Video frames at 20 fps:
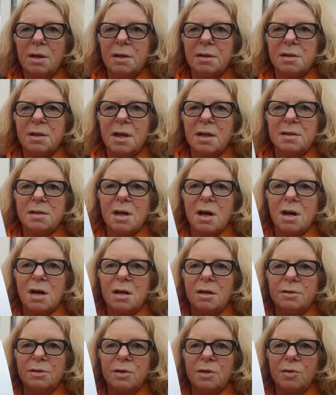There's the
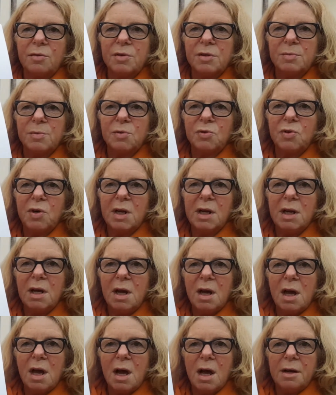heart and the Christmas tree.
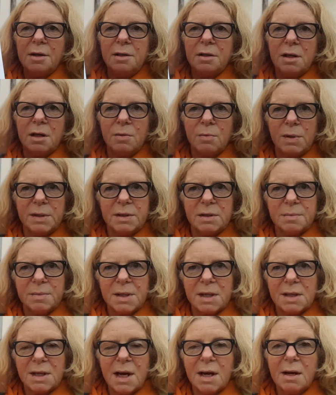And you think, well, it's
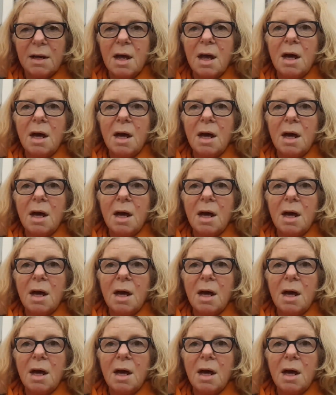upside down.